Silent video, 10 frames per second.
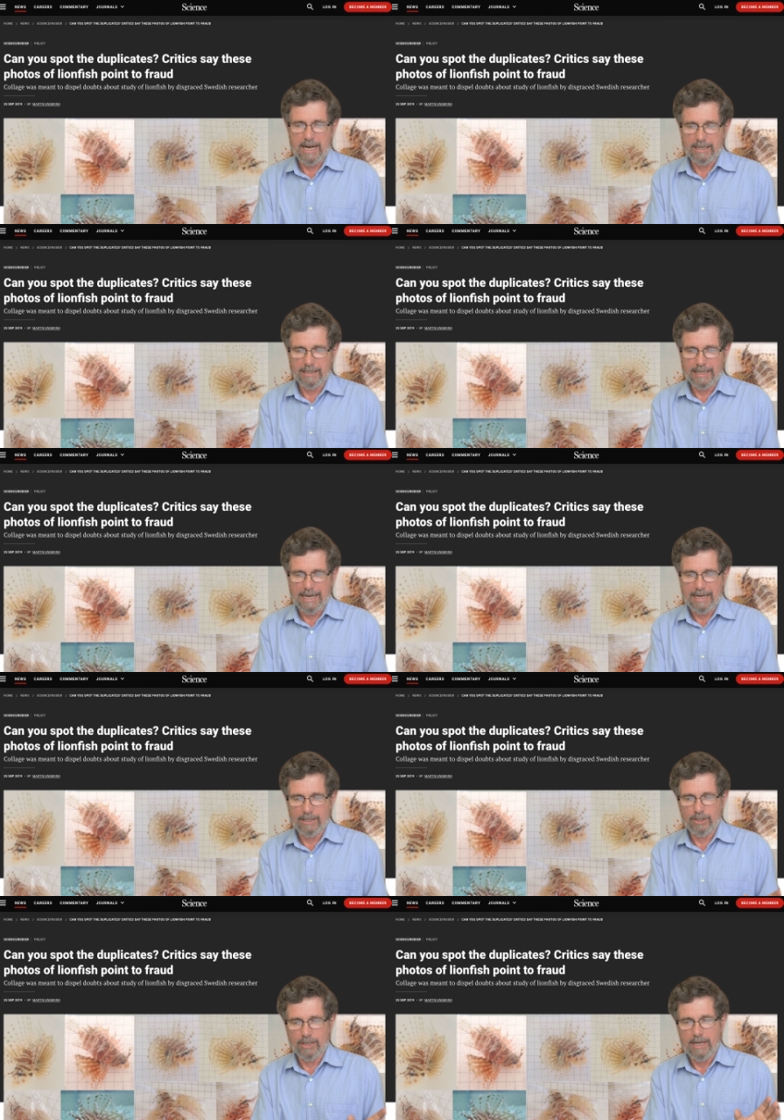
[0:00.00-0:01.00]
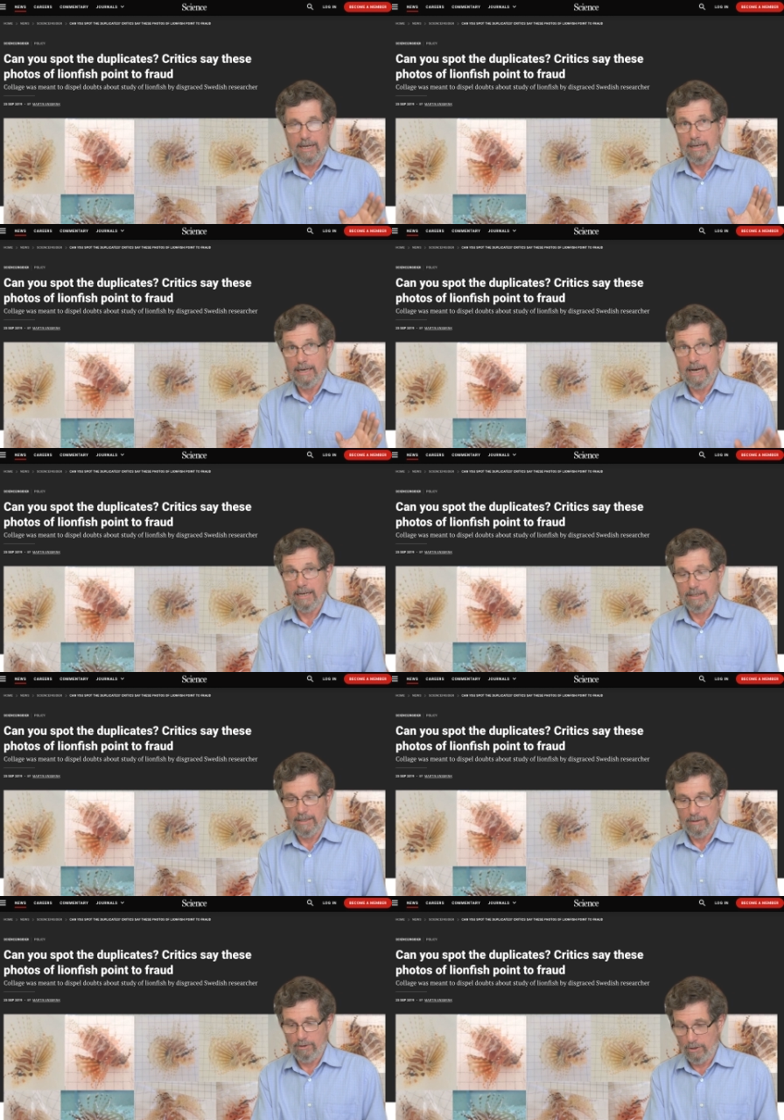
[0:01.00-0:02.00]
are hard to catch and hard
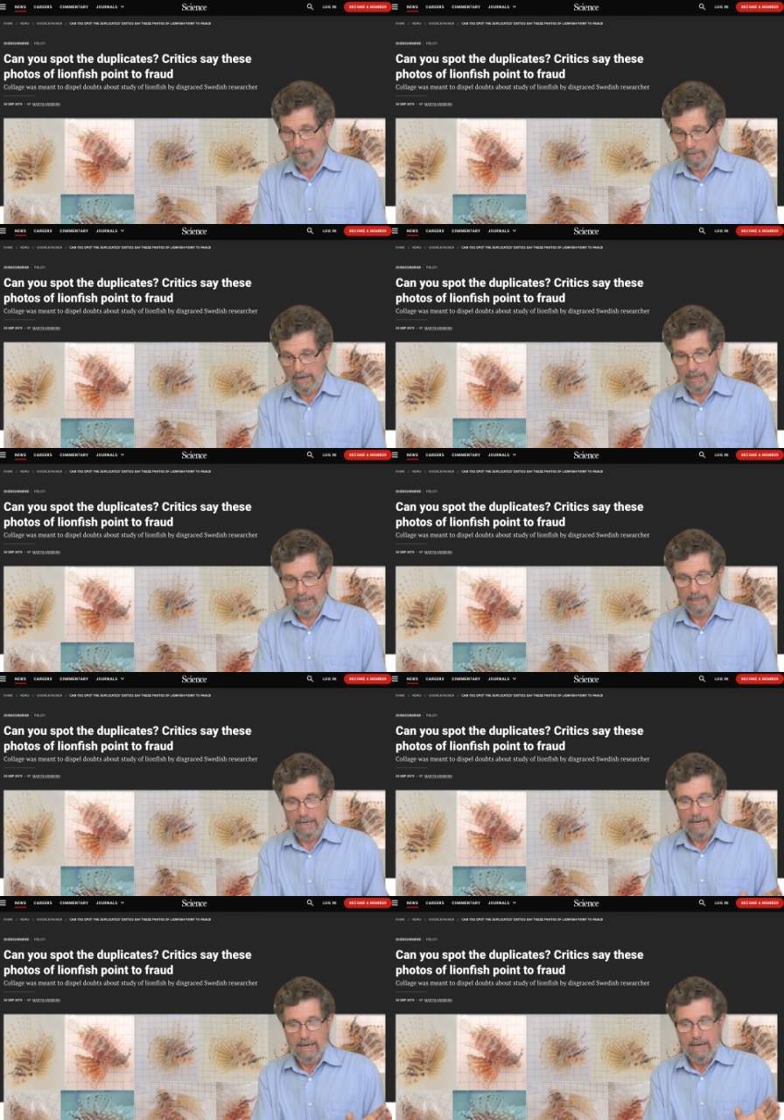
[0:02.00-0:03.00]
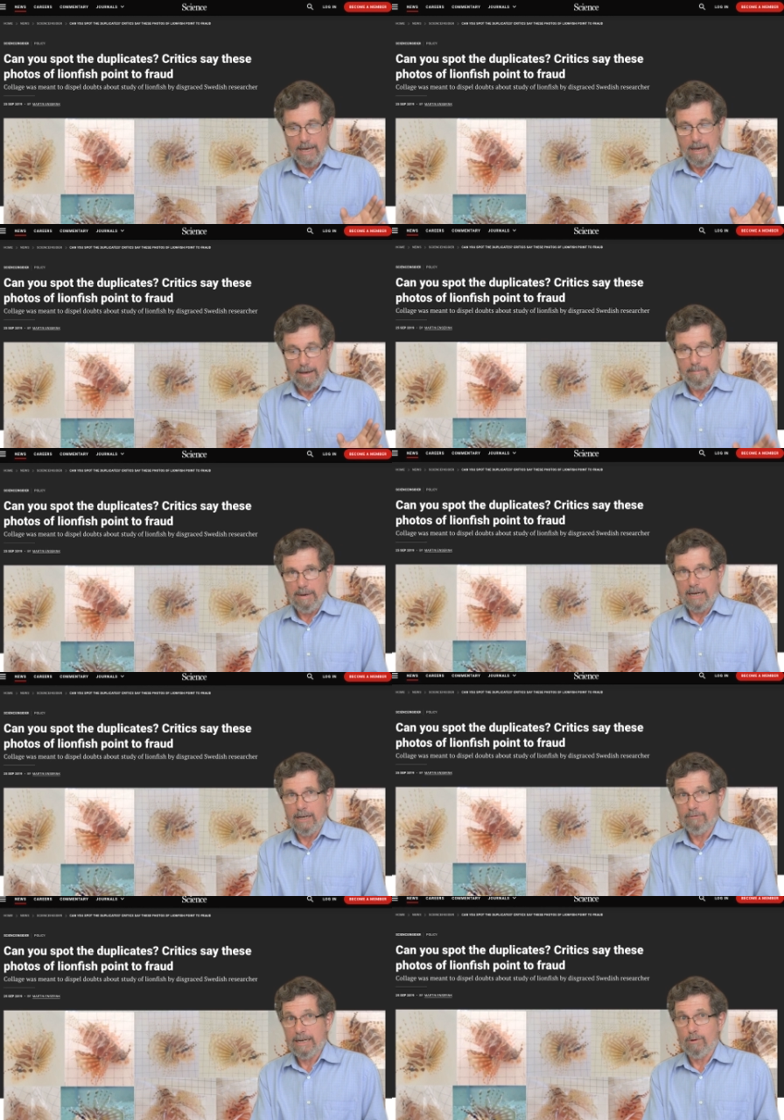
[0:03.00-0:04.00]
to find, but
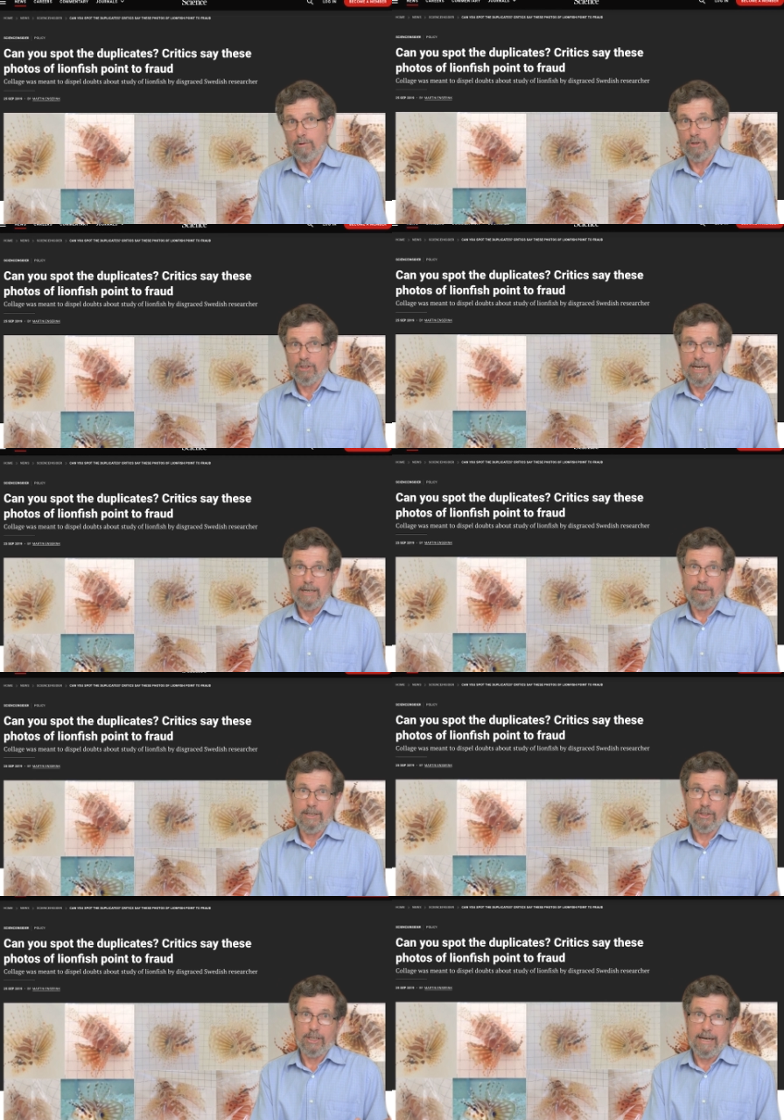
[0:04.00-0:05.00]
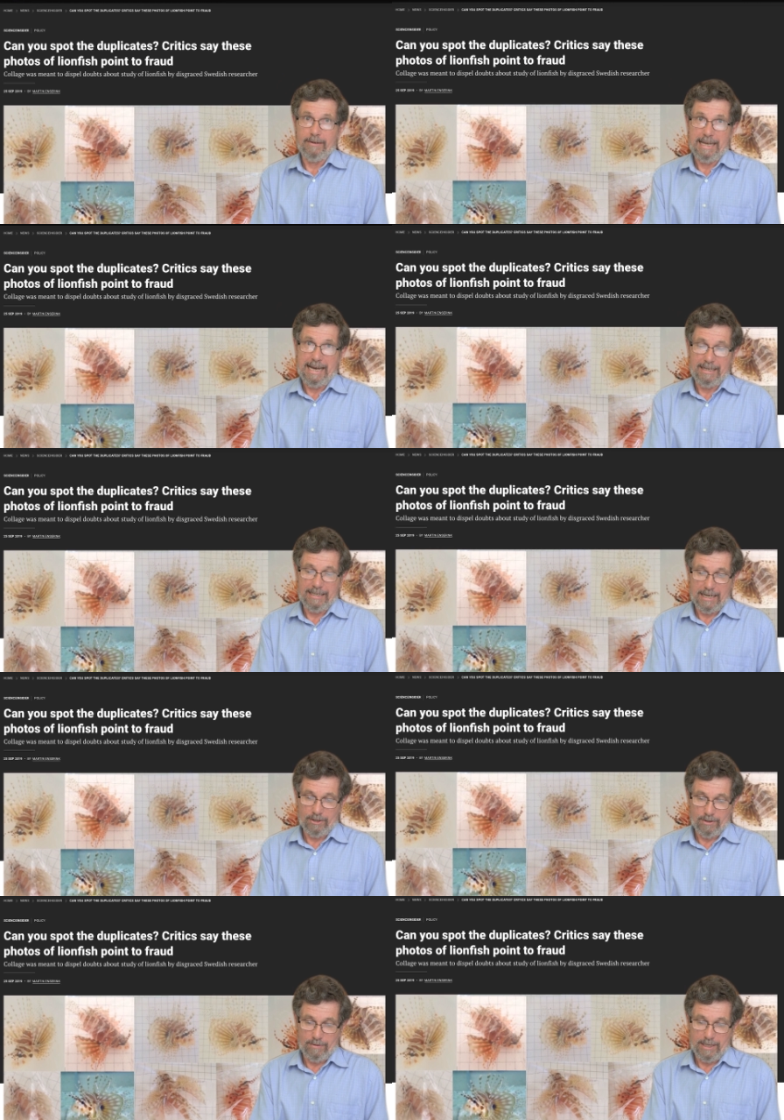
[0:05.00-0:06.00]
her records showed that she only had a
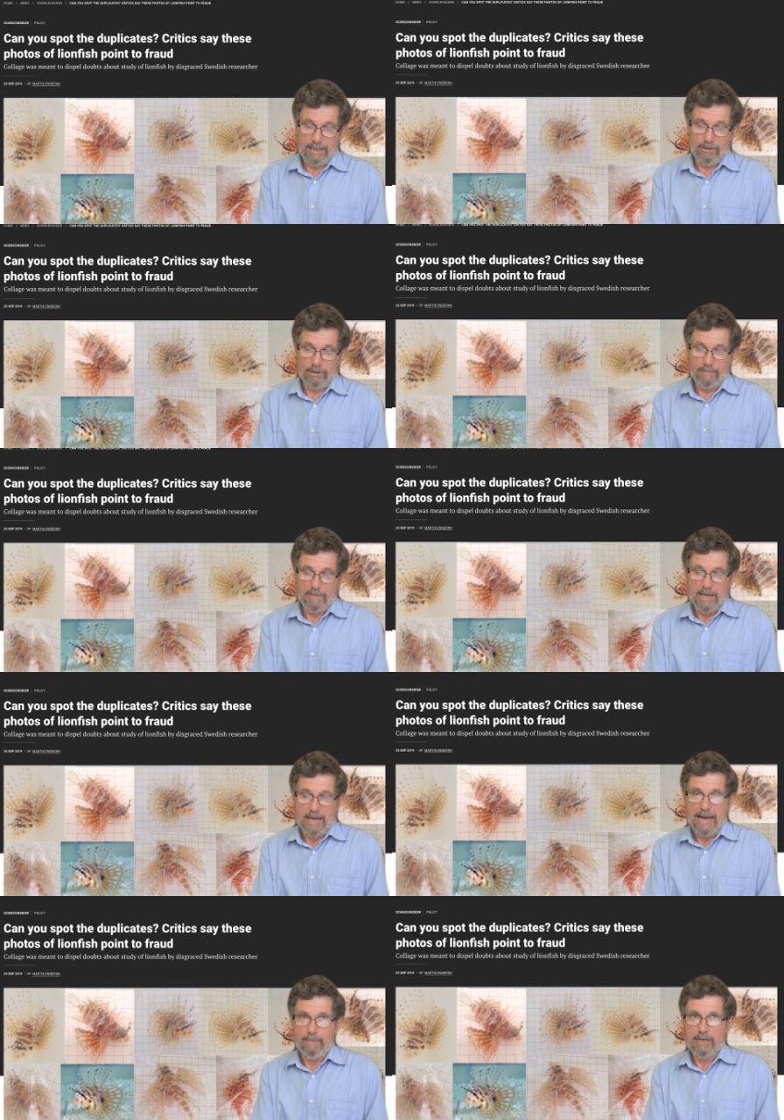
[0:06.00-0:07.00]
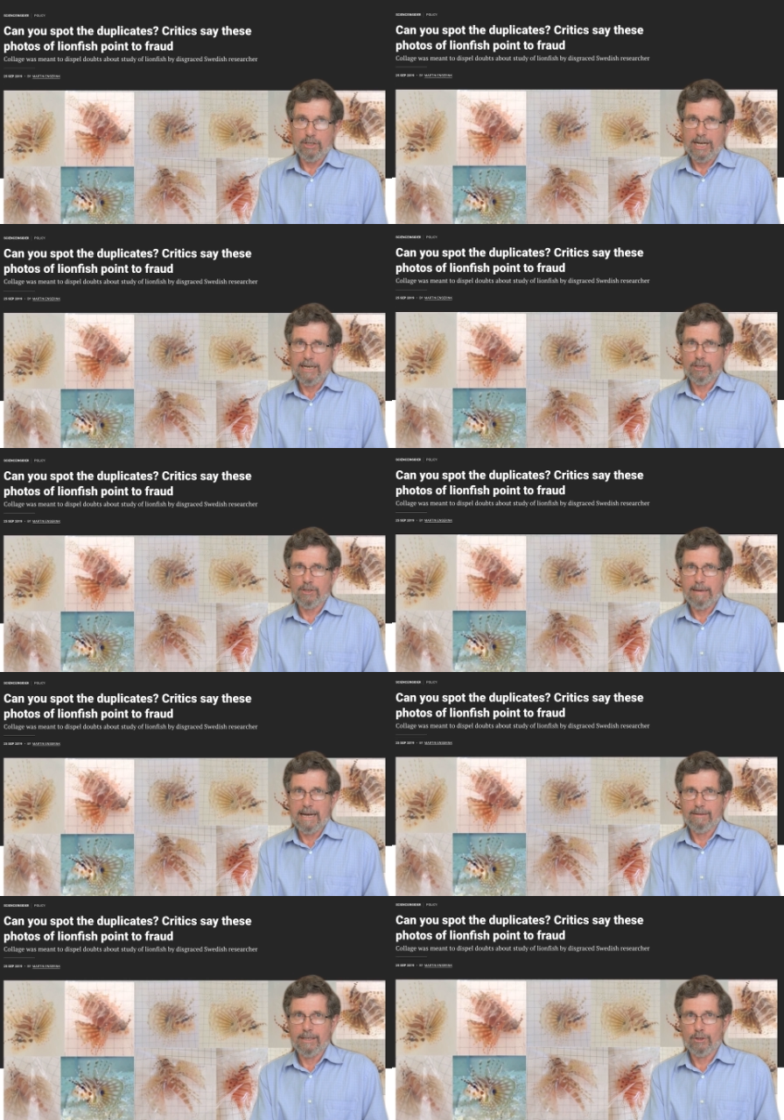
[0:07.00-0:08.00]
dozen of these. And when challenged
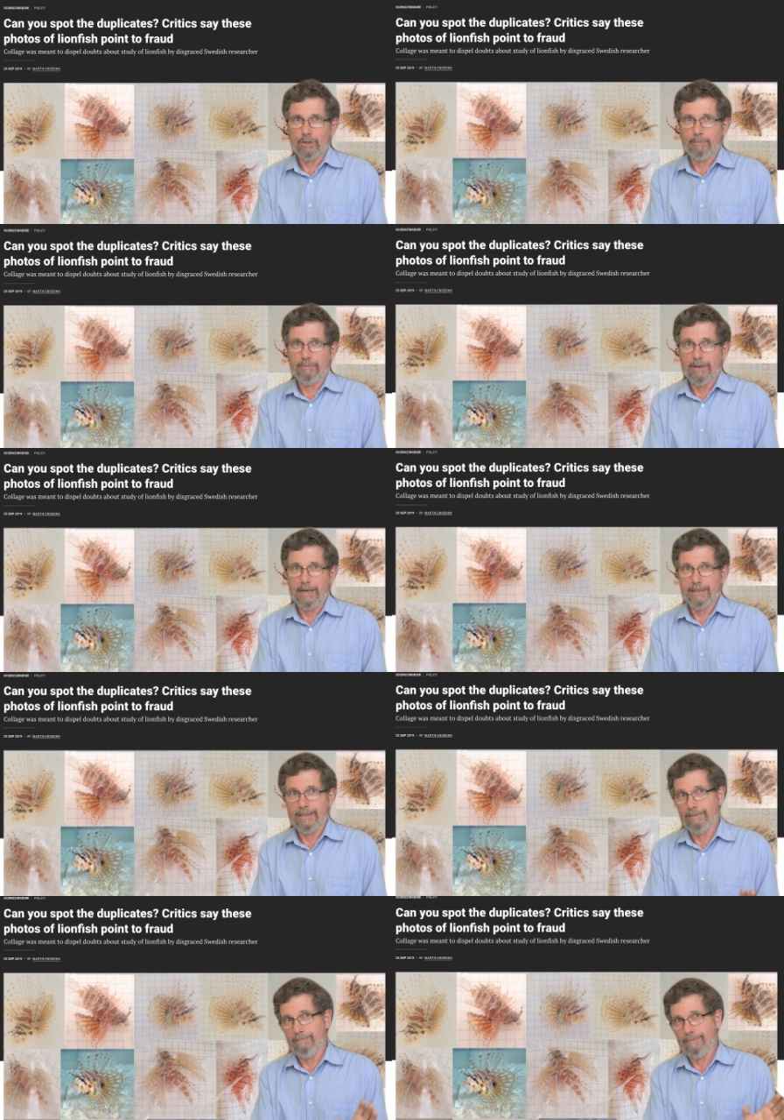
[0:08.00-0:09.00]
about this, she provided